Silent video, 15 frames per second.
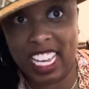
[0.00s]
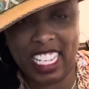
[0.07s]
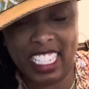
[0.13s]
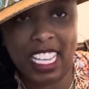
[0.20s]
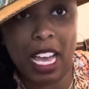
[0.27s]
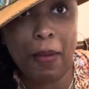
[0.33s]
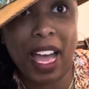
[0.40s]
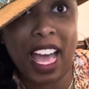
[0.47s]

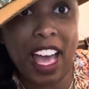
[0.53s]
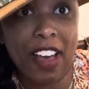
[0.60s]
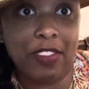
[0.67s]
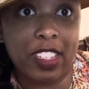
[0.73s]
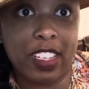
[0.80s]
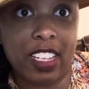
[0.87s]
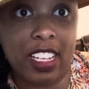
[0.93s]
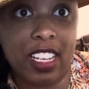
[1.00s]
Anytime I
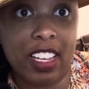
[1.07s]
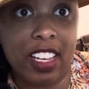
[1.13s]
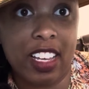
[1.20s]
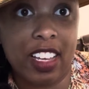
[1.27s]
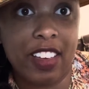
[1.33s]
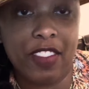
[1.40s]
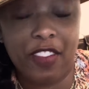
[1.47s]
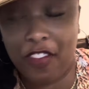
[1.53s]
have to
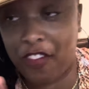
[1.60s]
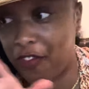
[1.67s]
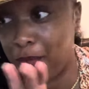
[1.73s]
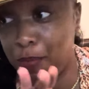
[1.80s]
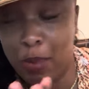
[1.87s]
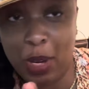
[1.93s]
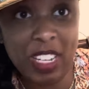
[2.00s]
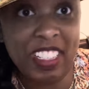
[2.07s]

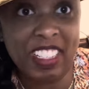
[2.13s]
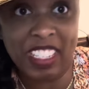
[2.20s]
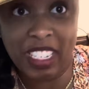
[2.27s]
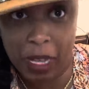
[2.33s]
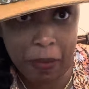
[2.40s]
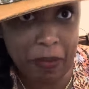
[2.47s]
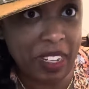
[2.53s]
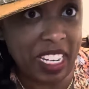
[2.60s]
put
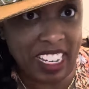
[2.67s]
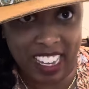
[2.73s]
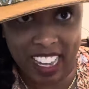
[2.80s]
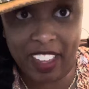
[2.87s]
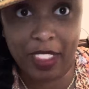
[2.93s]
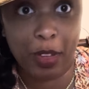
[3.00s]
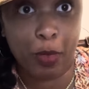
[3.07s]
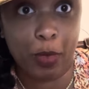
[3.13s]
something
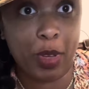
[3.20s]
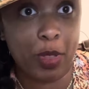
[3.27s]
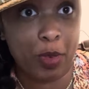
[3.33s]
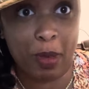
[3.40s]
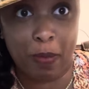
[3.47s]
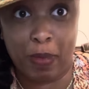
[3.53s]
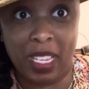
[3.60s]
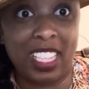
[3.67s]
together, whether
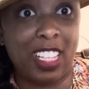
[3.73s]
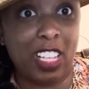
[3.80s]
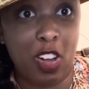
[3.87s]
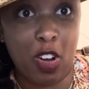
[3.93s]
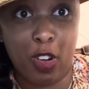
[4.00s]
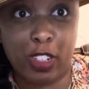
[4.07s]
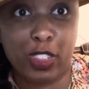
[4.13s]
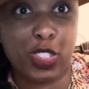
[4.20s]
it be
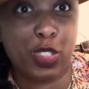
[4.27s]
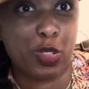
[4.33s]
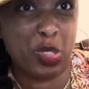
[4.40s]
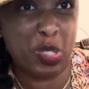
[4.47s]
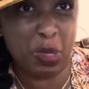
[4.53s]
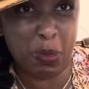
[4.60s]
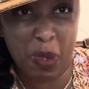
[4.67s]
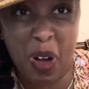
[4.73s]
large or
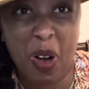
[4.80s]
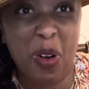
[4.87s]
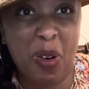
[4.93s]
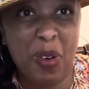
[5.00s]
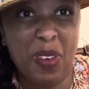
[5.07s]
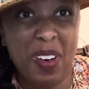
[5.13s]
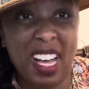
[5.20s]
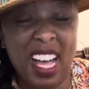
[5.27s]

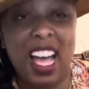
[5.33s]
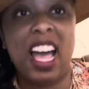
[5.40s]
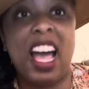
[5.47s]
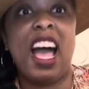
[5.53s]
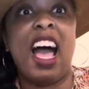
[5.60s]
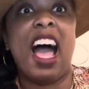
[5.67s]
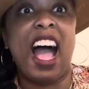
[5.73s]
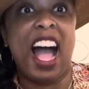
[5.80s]
small,
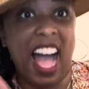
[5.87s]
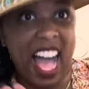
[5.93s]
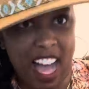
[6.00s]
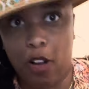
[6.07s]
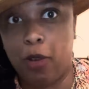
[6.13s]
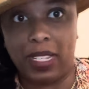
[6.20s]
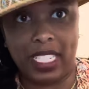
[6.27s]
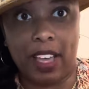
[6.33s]
I
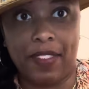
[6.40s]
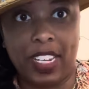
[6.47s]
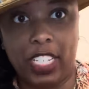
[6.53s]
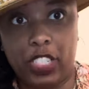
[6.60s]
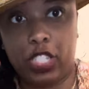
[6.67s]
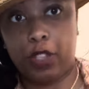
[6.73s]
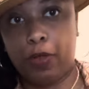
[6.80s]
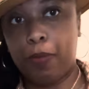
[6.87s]
always have an
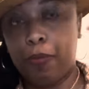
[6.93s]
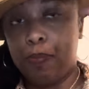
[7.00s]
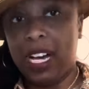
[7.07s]
issue.